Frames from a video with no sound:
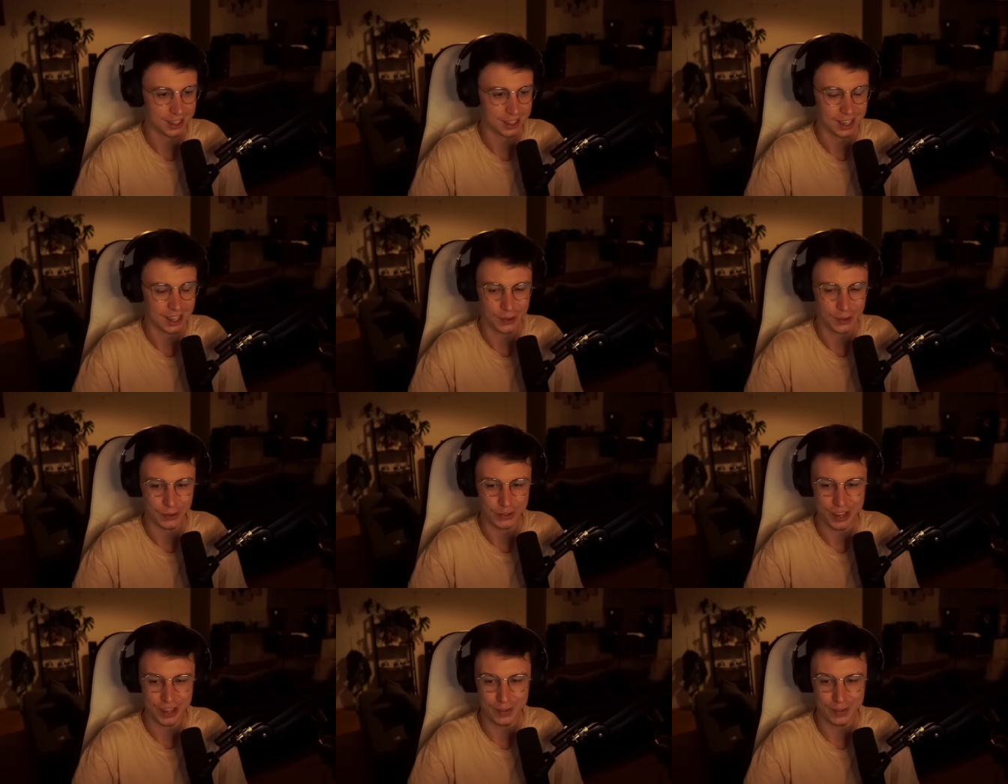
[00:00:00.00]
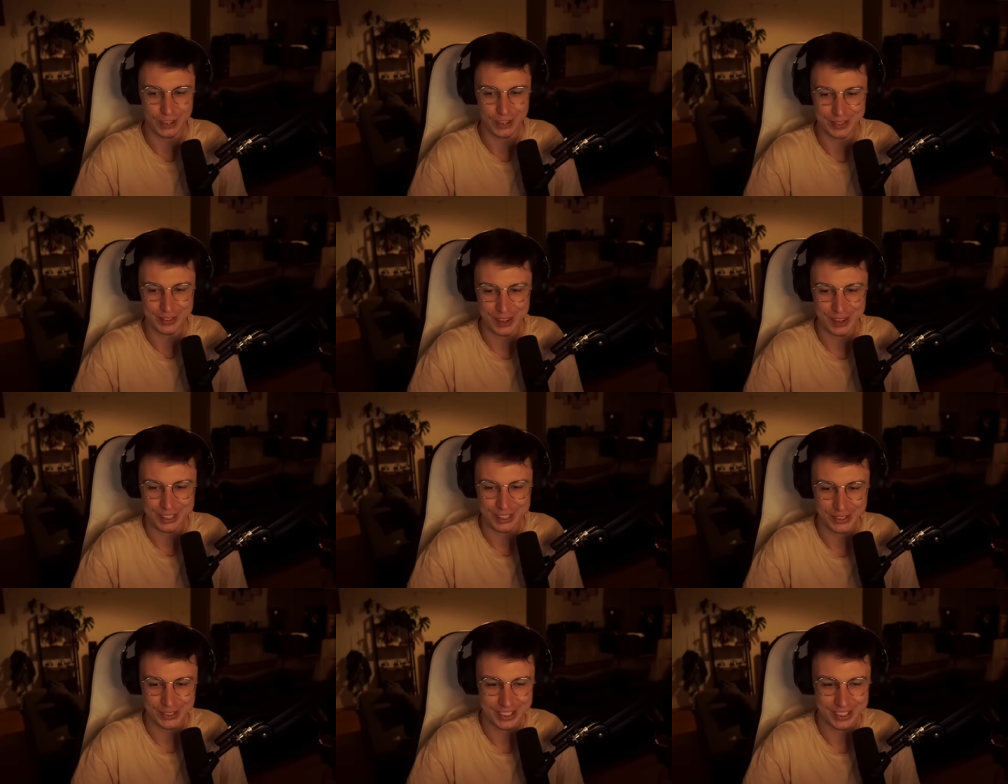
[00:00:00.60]
I would never
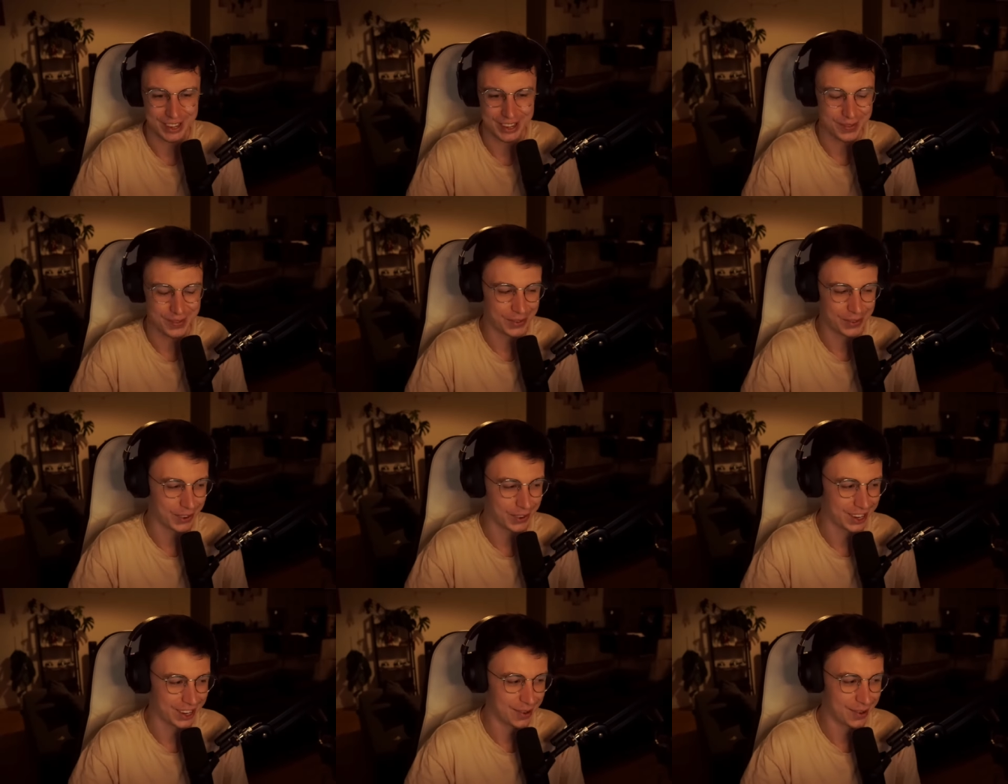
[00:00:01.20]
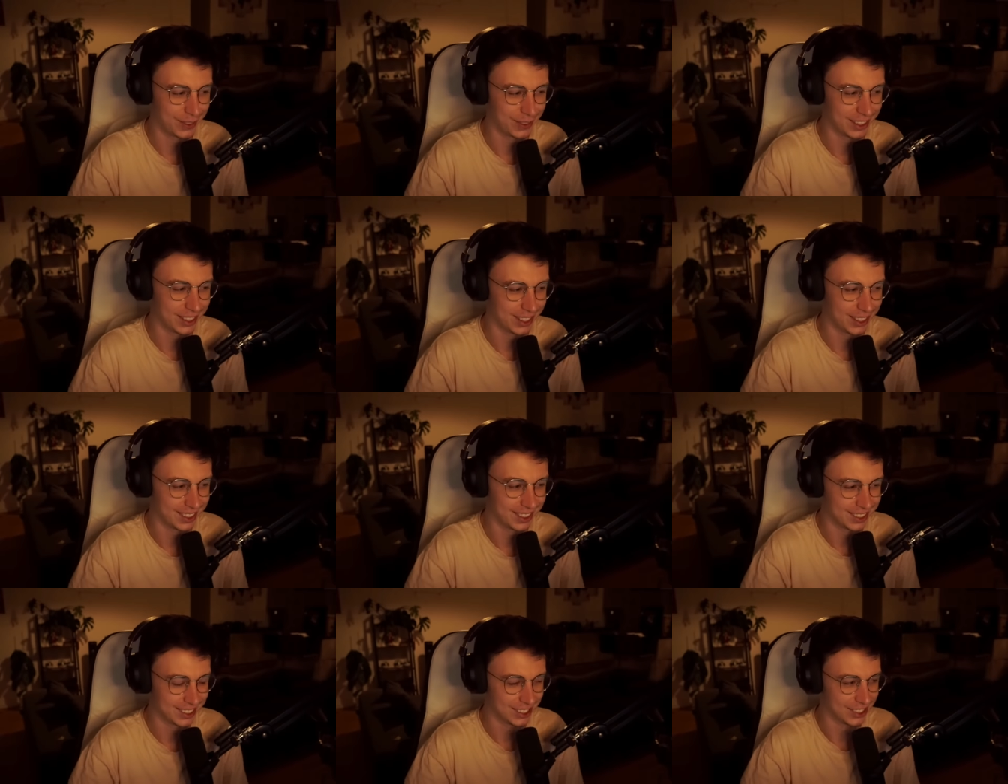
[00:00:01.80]
expect you to tell me what I am
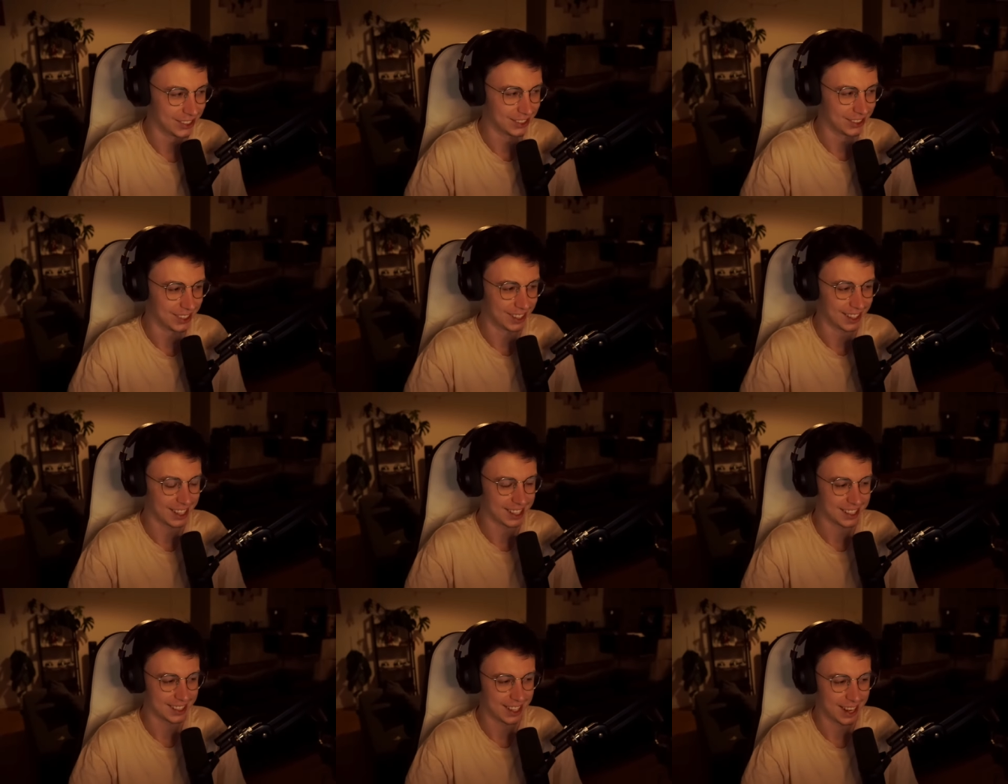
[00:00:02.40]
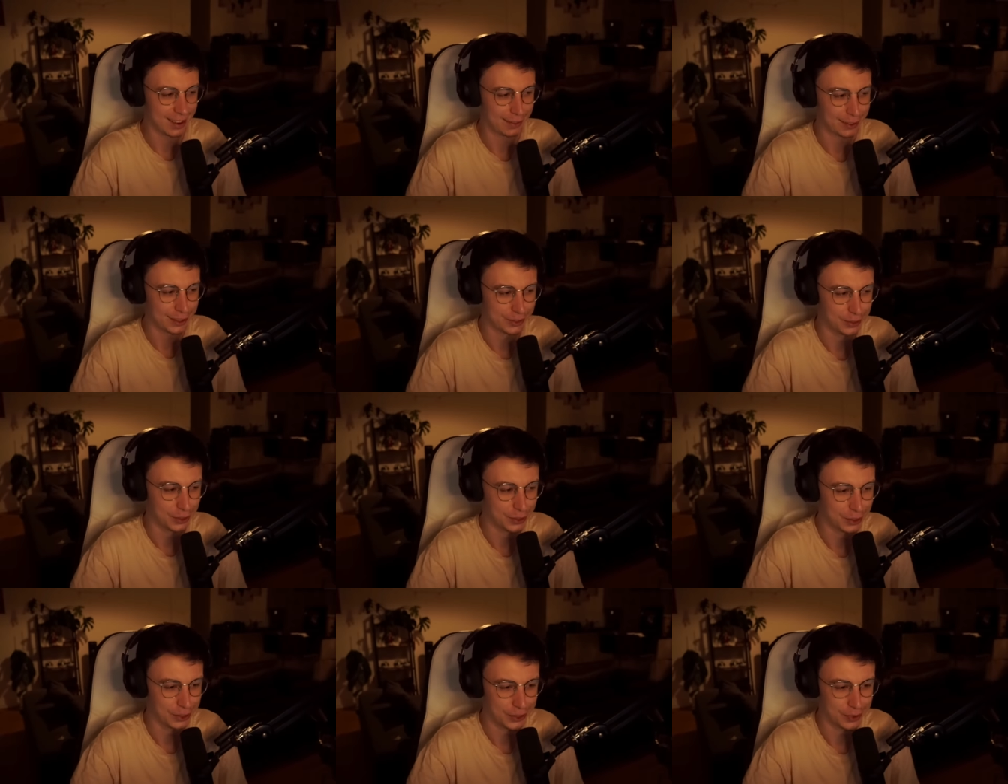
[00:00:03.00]
today, so I guess life is full